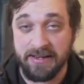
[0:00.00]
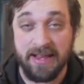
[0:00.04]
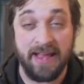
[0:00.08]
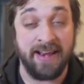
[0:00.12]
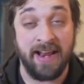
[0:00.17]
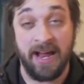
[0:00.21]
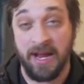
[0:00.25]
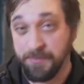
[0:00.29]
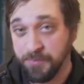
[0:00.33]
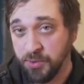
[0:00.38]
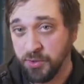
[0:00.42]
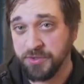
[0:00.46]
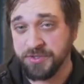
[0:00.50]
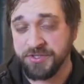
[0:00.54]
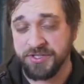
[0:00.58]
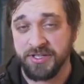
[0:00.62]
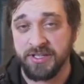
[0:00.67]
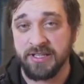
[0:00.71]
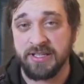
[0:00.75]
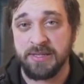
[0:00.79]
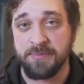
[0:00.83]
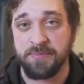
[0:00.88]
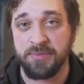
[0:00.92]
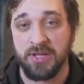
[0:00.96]
and I
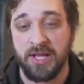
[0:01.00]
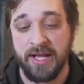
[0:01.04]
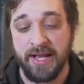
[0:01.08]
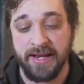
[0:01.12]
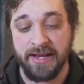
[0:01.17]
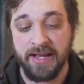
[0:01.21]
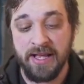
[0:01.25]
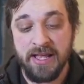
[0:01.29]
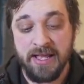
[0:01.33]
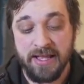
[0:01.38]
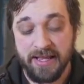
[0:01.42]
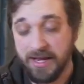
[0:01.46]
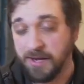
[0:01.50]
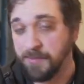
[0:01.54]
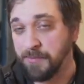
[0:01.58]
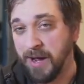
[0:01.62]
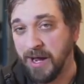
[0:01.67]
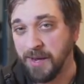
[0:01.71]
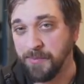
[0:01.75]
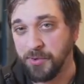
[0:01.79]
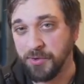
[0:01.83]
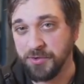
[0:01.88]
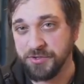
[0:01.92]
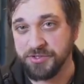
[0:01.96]
personally play in
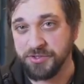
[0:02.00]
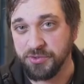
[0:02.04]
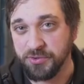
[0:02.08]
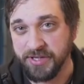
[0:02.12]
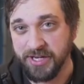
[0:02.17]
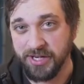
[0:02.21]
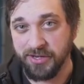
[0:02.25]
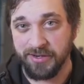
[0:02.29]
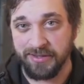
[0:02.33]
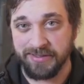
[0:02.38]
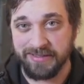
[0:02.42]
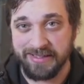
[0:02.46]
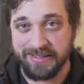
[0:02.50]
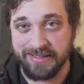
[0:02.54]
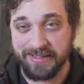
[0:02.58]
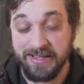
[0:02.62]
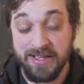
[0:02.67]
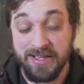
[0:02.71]
my personal Keurig deck.